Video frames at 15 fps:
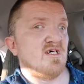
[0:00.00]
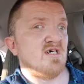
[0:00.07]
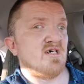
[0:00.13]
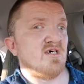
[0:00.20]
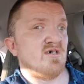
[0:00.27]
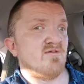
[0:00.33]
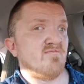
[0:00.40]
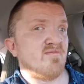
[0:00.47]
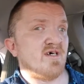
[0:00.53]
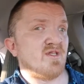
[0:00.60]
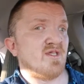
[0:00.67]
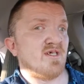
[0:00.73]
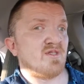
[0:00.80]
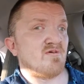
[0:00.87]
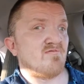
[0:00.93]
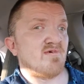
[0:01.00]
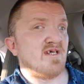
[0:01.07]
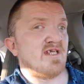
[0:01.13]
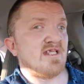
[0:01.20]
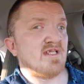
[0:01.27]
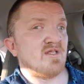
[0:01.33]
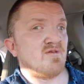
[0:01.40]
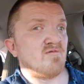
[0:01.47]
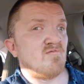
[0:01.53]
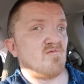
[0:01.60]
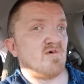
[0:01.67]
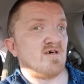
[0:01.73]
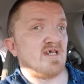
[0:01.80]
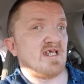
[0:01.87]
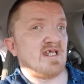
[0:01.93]
I think the reason
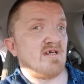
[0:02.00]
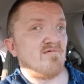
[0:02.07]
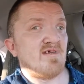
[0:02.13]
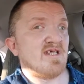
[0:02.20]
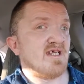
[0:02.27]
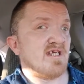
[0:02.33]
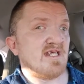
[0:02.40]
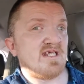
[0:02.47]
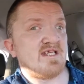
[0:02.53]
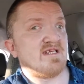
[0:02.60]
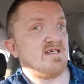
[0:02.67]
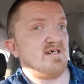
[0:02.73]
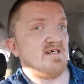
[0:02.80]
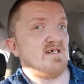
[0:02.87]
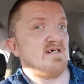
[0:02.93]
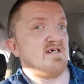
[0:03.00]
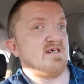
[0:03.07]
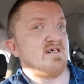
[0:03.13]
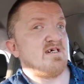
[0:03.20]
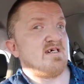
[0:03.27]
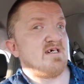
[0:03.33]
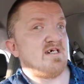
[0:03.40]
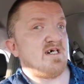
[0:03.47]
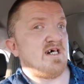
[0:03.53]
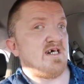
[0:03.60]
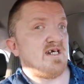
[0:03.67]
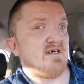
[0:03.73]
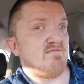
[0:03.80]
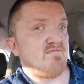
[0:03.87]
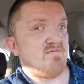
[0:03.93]
was it was just
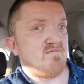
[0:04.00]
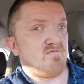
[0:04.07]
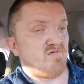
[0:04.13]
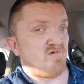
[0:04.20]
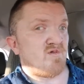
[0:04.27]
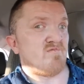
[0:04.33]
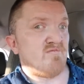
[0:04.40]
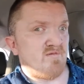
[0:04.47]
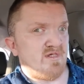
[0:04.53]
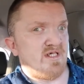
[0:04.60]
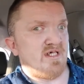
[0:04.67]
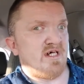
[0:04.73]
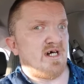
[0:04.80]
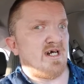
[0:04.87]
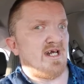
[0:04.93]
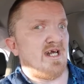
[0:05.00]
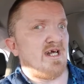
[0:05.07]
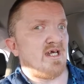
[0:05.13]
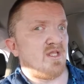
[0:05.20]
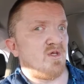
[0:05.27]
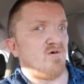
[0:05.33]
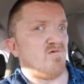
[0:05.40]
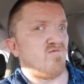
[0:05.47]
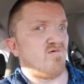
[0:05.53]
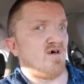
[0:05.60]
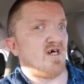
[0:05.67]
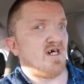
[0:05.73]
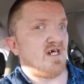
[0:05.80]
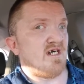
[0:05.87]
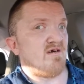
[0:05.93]
I had an
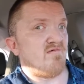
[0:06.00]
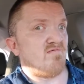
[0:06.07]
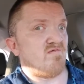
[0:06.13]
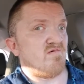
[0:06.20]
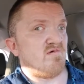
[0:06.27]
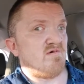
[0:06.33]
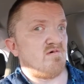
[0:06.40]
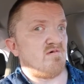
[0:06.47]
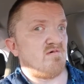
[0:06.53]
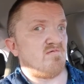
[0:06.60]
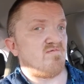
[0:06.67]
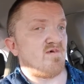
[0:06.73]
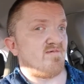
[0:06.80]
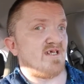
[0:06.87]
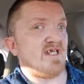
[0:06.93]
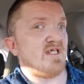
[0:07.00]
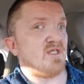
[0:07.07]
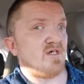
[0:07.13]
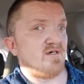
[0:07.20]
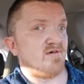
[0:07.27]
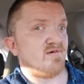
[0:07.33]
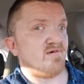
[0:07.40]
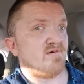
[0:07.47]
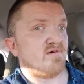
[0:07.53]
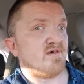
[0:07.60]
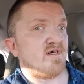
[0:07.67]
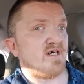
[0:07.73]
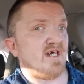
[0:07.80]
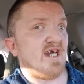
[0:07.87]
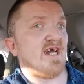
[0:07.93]
'05 1500,
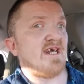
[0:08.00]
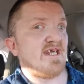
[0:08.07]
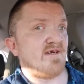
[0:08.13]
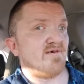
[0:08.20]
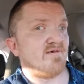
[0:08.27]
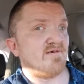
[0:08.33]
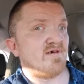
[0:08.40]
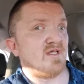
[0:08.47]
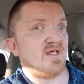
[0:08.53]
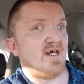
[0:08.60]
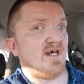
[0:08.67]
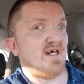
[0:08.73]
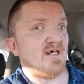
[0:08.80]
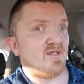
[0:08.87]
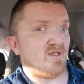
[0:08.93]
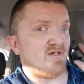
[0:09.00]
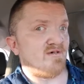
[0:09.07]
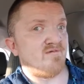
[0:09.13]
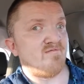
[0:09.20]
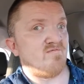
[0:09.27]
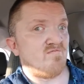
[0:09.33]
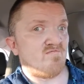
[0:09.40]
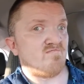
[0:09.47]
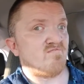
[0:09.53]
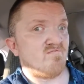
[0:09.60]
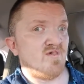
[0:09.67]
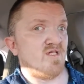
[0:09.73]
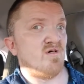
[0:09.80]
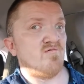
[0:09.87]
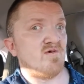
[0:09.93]
a gasser, and it had
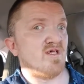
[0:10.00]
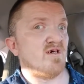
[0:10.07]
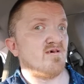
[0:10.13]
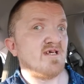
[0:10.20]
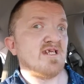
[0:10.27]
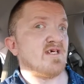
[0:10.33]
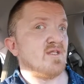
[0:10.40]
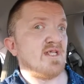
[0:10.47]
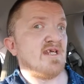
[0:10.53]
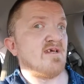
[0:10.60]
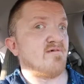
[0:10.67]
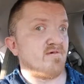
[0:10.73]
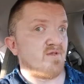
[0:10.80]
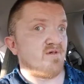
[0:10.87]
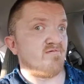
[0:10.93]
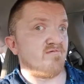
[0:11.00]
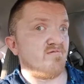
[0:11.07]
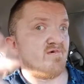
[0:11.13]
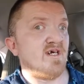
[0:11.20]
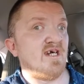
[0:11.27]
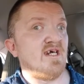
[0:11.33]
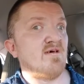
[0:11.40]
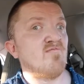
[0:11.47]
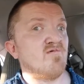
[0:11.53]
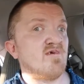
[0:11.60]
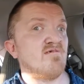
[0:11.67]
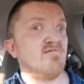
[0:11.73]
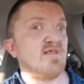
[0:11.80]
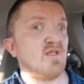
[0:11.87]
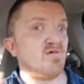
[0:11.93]
what Dodge considered the crew cab, which
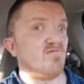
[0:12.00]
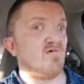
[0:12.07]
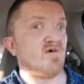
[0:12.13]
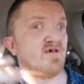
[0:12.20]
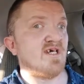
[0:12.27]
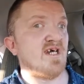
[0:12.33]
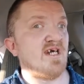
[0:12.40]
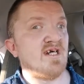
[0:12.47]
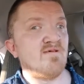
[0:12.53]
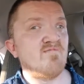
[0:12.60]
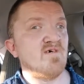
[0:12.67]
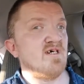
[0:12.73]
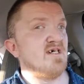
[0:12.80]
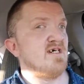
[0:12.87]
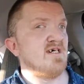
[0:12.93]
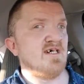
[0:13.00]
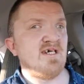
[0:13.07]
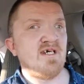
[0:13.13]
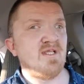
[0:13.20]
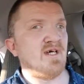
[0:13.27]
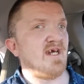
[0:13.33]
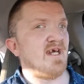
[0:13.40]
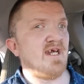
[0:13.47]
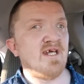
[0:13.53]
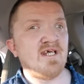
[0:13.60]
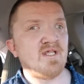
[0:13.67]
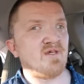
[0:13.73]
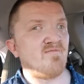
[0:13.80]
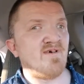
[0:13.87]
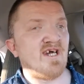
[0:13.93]
was the quad cab, and I
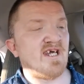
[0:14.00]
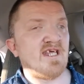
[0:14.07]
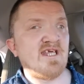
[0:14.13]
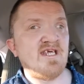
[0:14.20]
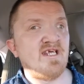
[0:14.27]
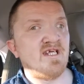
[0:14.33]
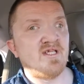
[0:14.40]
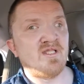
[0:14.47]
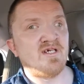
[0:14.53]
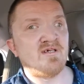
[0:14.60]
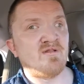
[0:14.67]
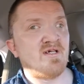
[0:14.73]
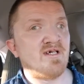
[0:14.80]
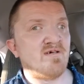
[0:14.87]
hated the back seat in it.